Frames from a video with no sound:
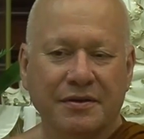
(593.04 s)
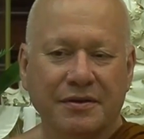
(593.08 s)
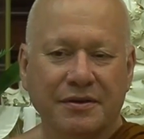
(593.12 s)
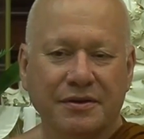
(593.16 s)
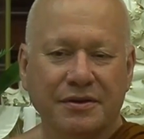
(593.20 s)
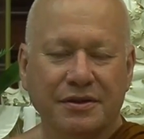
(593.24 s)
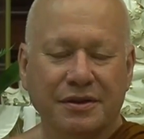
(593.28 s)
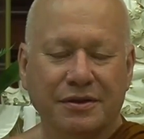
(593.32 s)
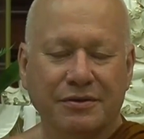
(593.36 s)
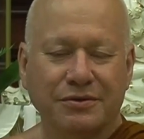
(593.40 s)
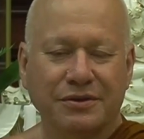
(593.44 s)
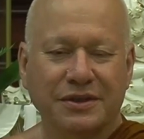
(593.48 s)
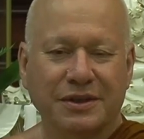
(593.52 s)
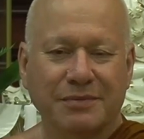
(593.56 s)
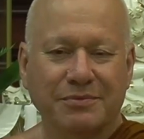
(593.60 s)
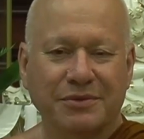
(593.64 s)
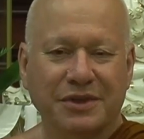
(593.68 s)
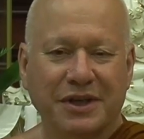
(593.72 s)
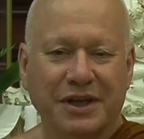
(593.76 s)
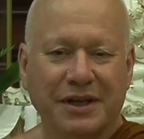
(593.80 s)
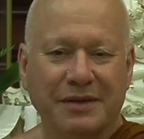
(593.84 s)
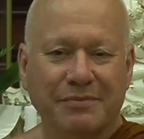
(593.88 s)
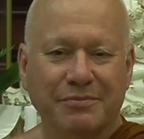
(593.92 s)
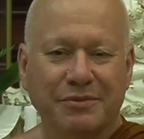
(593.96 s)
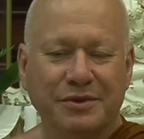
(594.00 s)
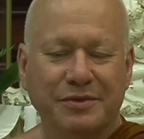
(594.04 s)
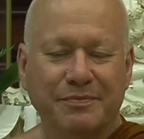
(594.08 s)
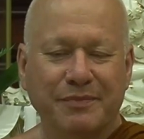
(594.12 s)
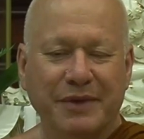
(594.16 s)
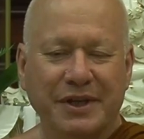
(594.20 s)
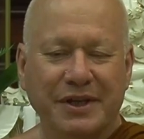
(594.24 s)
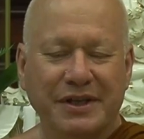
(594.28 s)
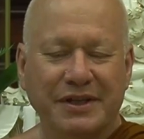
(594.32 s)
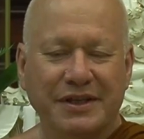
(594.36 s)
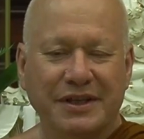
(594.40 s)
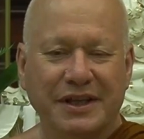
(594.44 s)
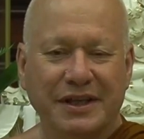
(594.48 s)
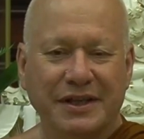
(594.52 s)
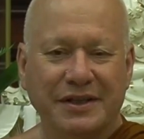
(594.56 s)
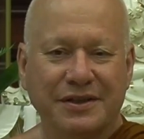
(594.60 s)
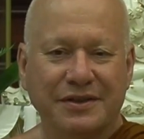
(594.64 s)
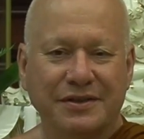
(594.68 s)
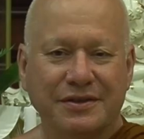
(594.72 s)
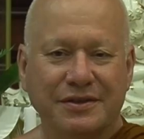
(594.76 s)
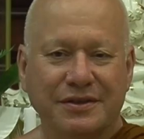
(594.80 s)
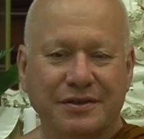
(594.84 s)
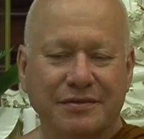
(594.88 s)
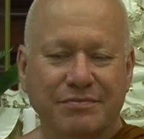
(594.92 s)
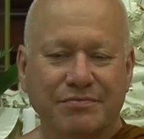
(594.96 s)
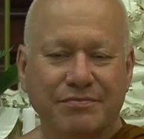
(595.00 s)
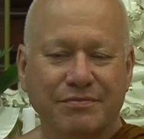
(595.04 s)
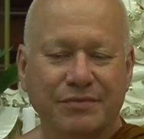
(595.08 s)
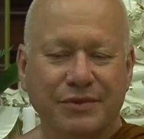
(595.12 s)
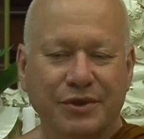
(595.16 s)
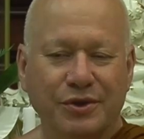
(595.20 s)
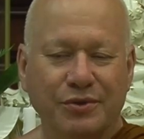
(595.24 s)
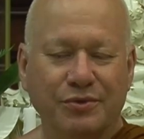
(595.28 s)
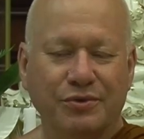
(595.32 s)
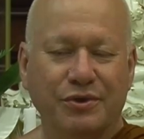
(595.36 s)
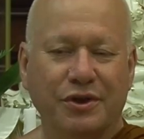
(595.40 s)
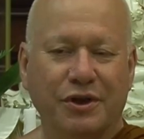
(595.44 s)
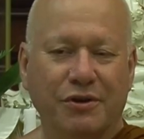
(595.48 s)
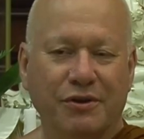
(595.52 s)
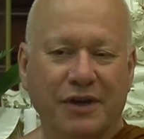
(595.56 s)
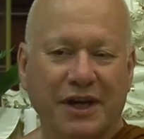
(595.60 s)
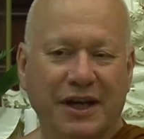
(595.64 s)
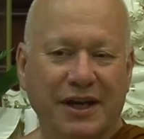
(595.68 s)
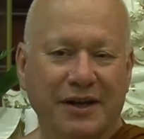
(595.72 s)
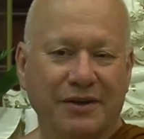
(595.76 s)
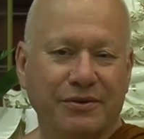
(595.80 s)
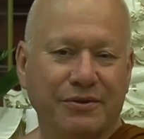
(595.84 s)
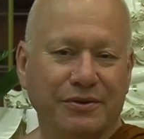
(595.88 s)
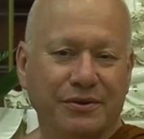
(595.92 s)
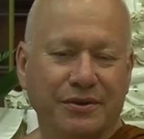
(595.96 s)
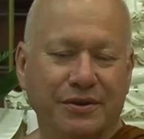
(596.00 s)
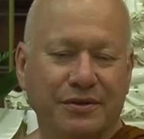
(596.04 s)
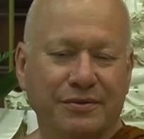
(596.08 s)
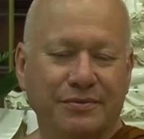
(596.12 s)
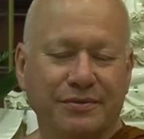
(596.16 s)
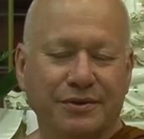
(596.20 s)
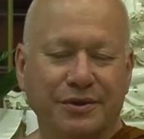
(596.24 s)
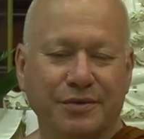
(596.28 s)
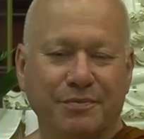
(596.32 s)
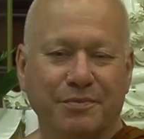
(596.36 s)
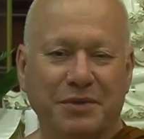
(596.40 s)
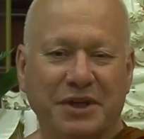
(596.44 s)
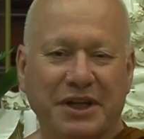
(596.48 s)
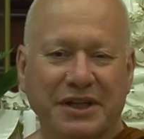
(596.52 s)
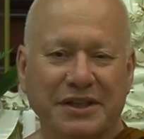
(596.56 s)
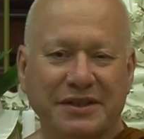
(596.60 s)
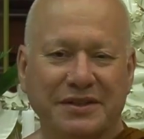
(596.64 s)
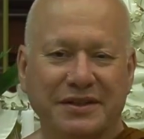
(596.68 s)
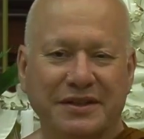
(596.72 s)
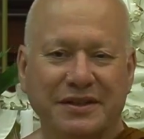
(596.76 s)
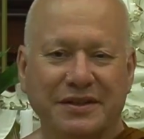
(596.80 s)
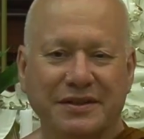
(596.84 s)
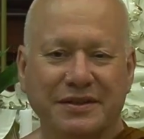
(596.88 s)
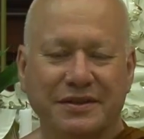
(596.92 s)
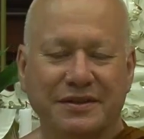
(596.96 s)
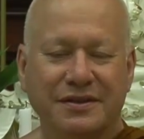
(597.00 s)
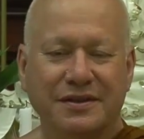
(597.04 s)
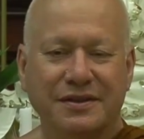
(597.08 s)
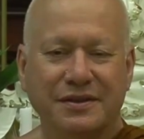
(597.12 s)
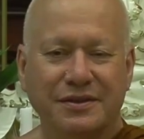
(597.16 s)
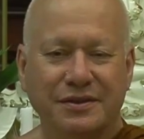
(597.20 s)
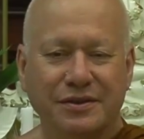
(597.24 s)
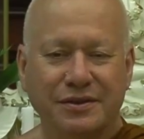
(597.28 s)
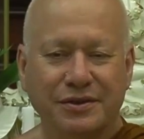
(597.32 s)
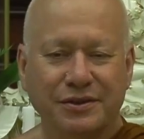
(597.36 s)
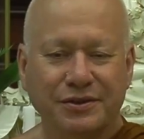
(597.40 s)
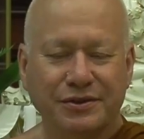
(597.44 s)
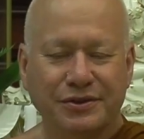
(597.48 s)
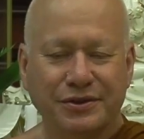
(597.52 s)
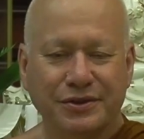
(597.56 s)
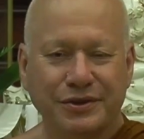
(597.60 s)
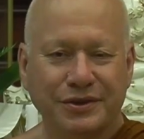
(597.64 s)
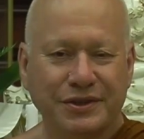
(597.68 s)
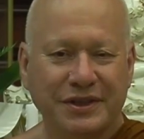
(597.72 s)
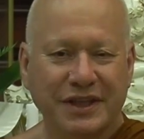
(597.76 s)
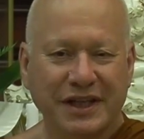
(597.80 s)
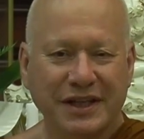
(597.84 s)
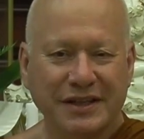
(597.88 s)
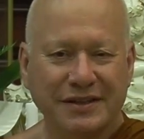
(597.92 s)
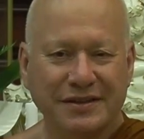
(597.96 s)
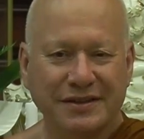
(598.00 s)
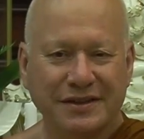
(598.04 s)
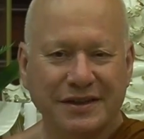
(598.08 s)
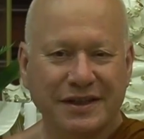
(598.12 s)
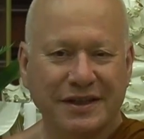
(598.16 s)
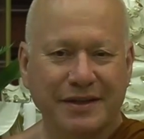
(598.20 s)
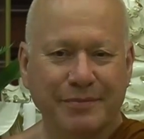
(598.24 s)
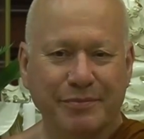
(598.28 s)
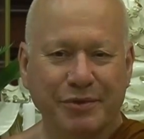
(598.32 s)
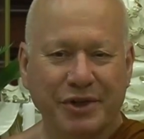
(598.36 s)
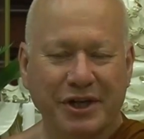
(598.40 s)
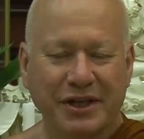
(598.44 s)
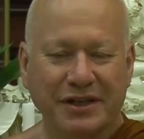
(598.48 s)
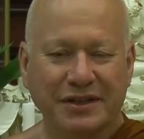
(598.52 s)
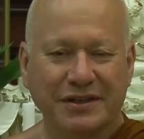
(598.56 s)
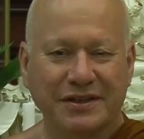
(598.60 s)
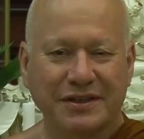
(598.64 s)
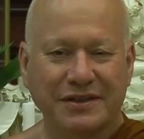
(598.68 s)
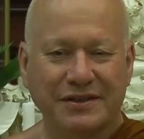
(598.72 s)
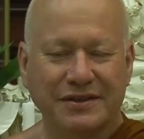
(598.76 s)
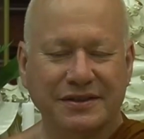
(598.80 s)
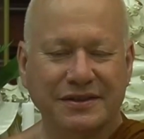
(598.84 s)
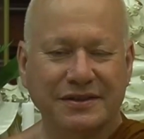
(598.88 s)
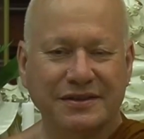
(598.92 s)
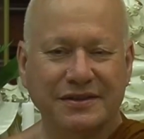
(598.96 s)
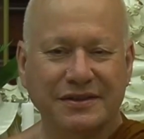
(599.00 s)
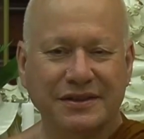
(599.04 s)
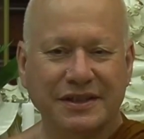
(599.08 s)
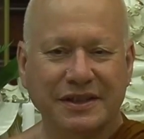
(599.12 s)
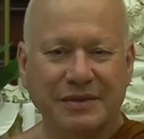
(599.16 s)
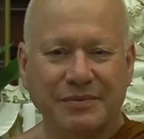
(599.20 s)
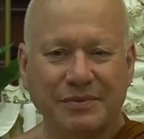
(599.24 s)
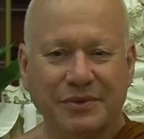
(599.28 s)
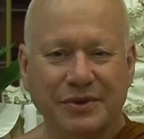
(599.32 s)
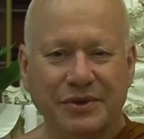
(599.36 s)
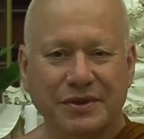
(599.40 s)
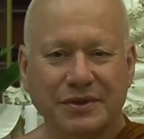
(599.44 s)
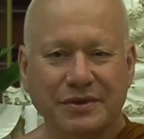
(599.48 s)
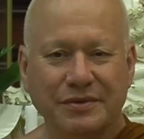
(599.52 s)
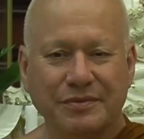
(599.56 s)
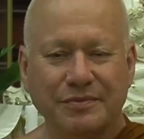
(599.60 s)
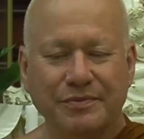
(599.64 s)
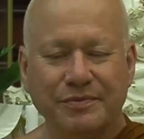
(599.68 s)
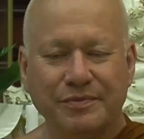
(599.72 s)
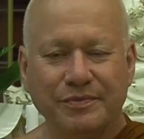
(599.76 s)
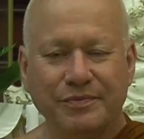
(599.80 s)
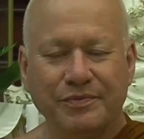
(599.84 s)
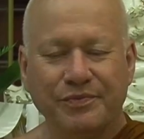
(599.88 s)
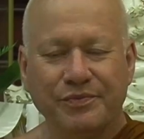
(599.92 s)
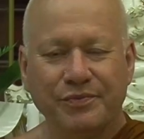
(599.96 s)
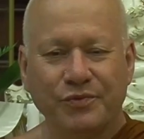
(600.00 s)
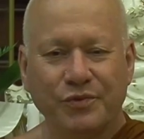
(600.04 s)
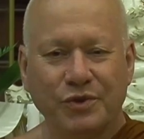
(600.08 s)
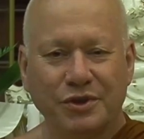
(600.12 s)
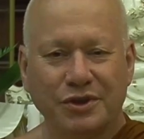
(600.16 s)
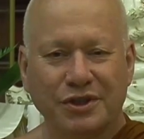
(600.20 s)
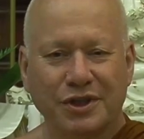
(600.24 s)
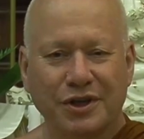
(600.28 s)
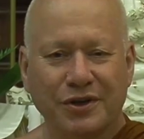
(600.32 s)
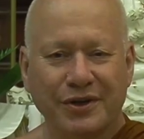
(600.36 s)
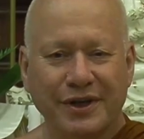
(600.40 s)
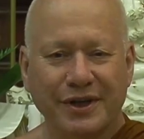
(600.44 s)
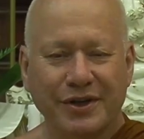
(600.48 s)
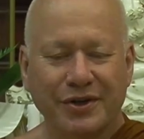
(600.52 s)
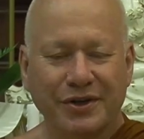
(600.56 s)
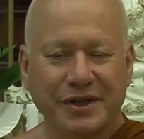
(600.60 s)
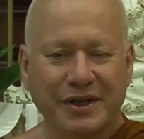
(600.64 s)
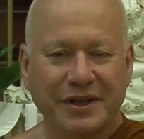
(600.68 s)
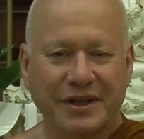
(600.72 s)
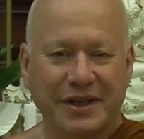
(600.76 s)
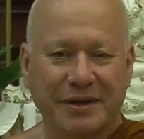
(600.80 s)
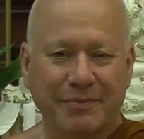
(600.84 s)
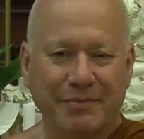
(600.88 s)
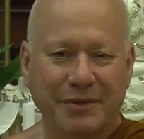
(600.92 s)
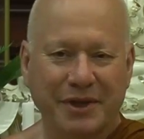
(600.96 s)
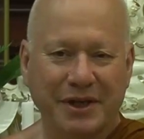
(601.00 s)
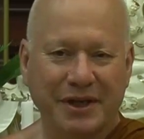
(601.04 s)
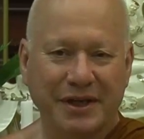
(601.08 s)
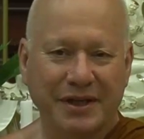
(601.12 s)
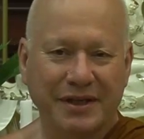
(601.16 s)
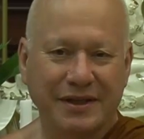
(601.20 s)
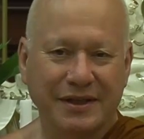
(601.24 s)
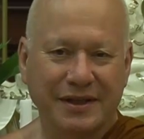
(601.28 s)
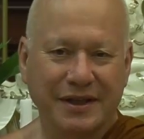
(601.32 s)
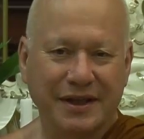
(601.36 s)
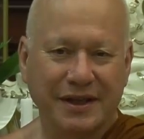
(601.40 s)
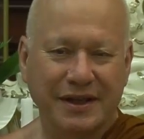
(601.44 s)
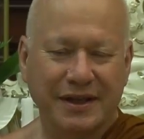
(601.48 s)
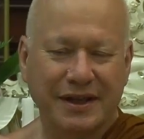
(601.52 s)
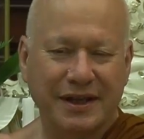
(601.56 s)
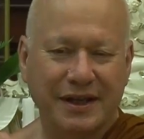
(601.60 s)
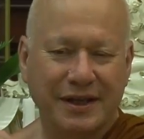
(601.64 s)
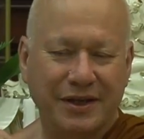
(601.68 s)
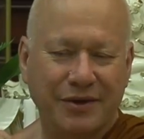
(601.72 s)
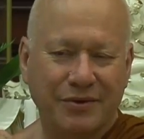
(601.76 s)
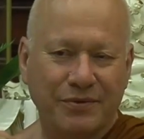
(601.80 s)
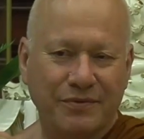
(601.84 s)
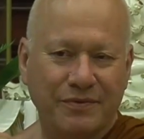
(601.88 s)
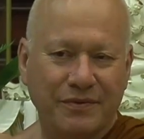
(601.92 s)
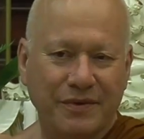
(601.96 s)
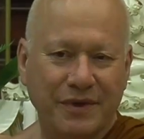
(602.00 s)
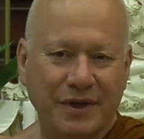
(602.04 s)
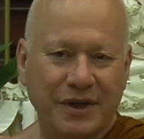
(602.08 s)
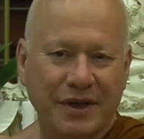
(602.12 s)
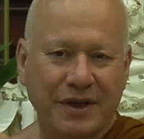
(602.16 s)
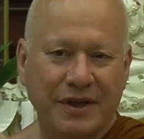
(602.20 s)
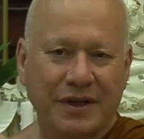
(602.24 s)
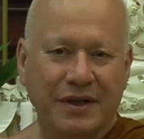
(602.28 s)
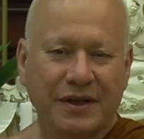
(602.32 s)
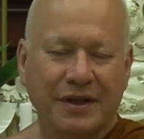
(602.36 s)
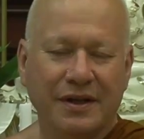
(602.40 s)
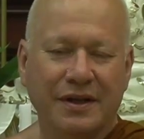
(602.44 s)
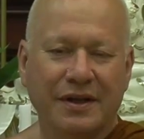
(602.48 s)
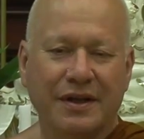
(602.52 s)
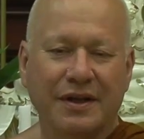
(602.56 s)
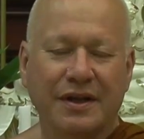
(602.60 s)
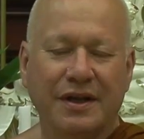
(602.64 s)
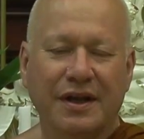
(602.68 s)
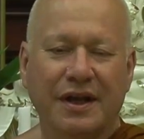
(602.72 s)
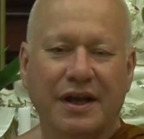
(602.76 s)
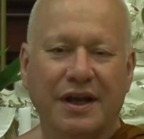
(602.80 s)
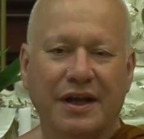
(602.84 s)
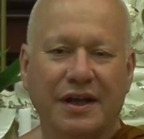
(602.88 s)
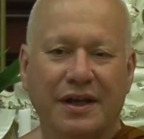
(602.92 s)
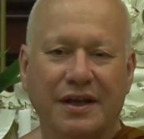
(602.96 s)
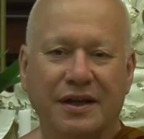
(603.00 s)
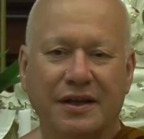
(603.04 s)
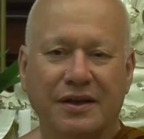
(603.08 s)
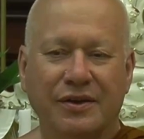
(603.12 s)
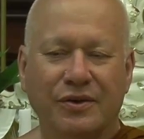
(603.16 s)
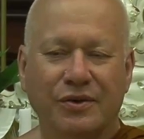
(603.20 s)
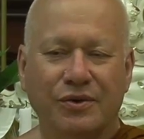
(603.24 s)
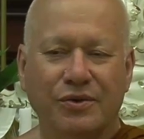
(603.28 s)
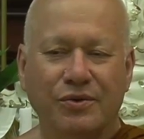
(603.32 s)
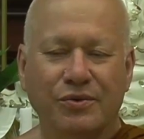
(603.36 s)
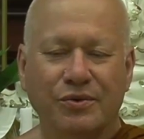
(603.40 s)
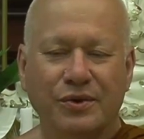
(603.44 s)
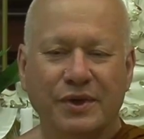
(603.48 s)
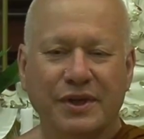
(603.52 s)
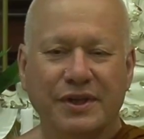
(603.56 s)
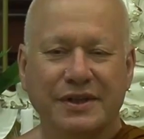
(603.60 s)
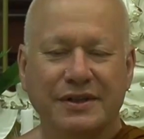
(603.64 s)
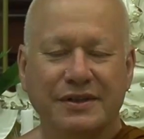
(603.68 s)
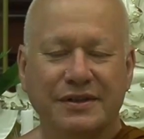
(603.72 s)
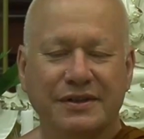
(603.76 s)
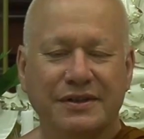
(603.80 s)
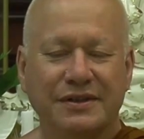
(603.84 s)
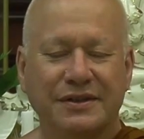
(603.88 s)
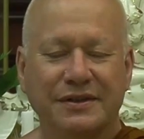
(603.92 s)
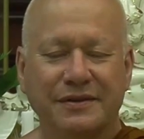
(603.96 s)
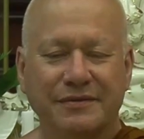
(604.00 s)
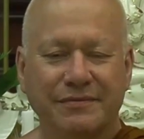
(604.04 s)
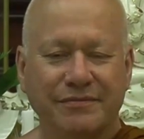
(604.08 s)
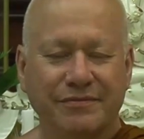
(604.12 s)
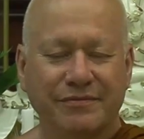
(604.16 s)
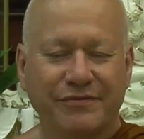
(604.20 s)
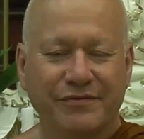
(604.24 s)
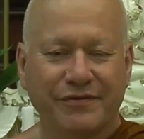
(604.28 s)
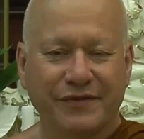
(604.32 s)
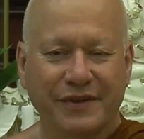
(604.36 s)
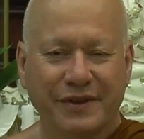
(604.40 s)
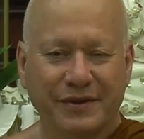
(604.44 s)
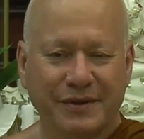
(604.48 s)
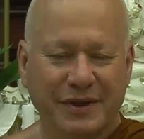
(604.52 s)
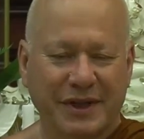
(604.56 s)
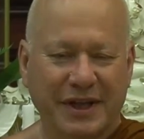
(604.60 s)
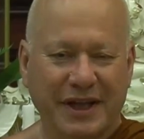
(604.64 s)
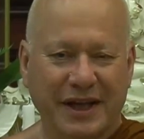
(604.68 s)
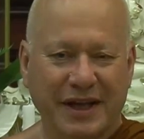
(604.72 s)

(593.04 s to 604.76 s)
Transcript: So sometimes meditators do go out to places just to test their practice and see what's going on in their mind, and they don't always feel they